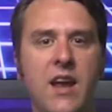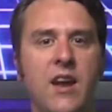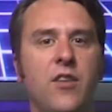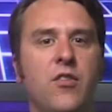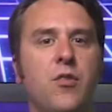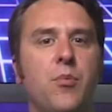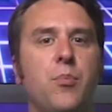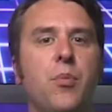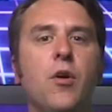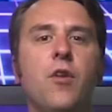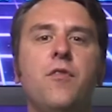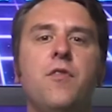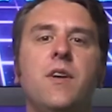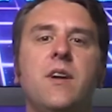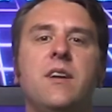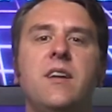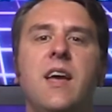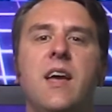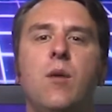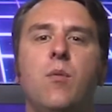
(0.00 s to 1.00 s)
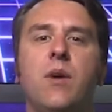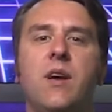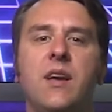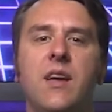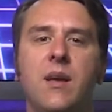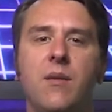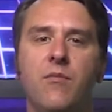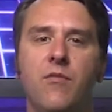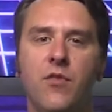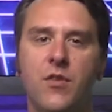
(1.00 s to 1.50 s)
and is a perfect gateway
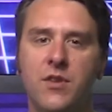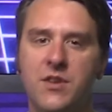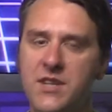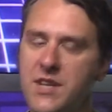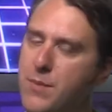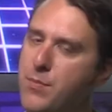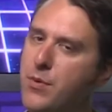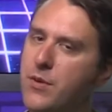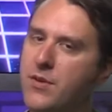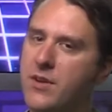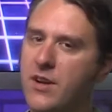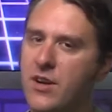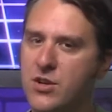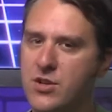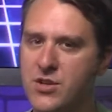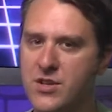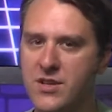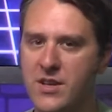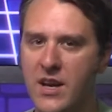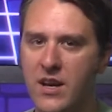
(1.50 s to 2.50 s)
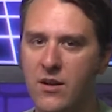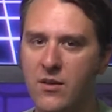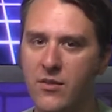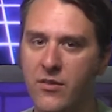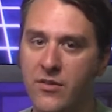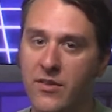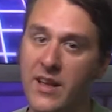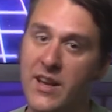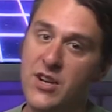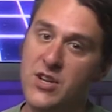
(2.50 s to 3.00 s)
game for deeper deduction
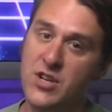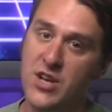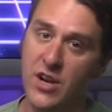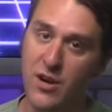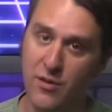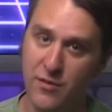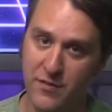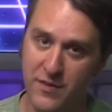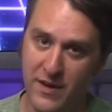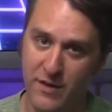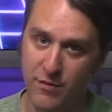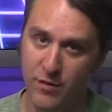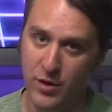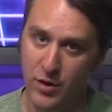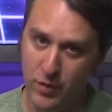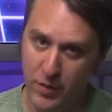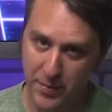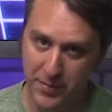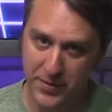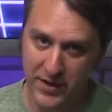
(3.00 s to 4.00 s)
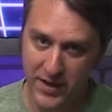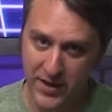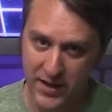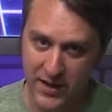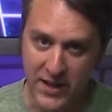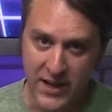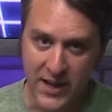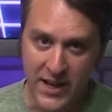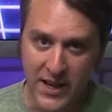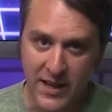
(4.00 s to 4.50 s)
titles like channel favorite Cryptid.
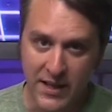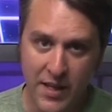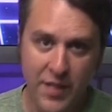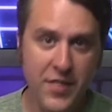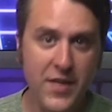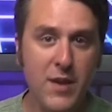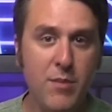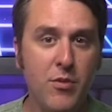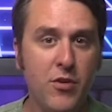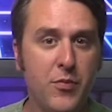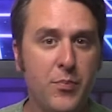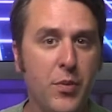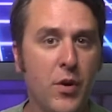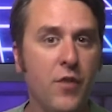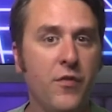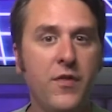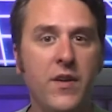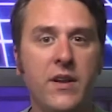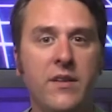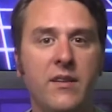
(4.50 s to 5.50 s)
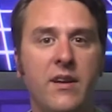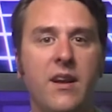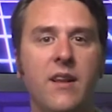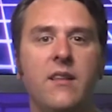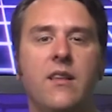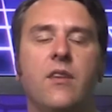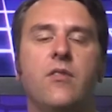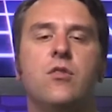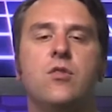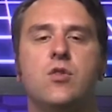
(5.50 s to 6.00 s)
The theme is perfect and
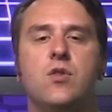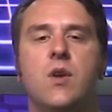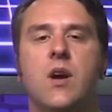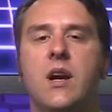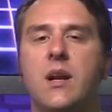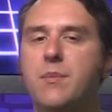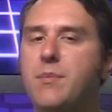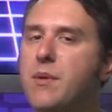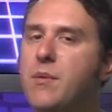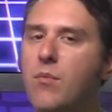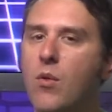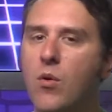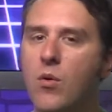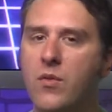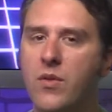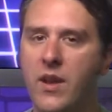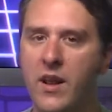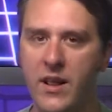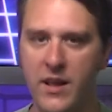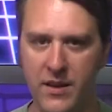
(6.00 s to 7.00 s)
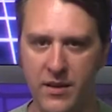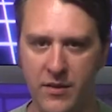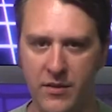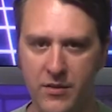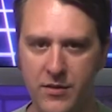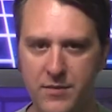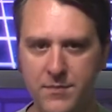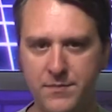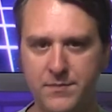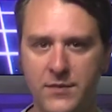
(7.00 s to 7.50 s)
it doesn't try to be more than it
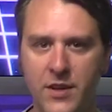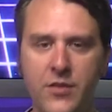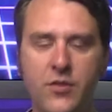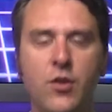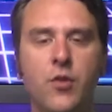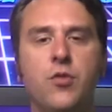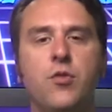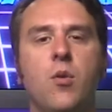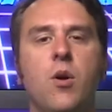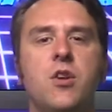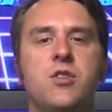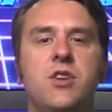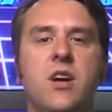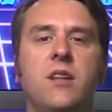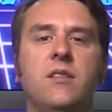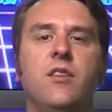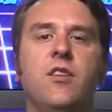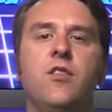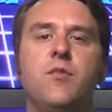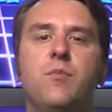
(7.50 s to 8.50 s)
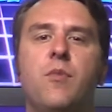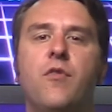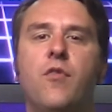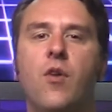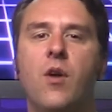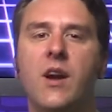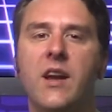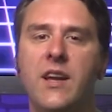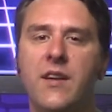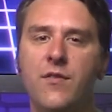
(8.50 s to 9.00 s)
is. Let's go through our checklist
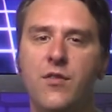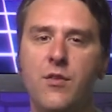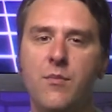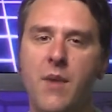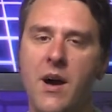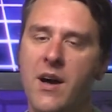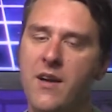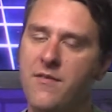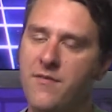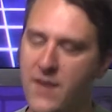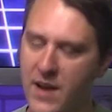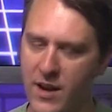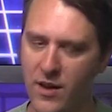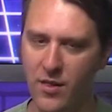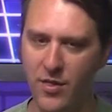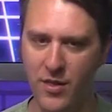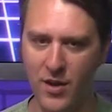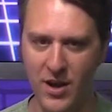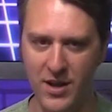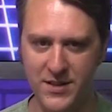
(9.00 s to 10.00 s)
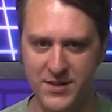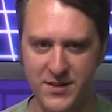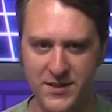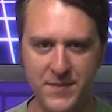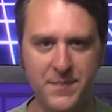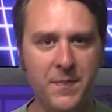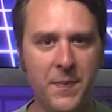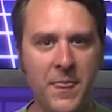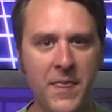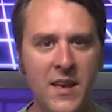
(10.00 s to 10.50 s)
before I give you my final thoughts.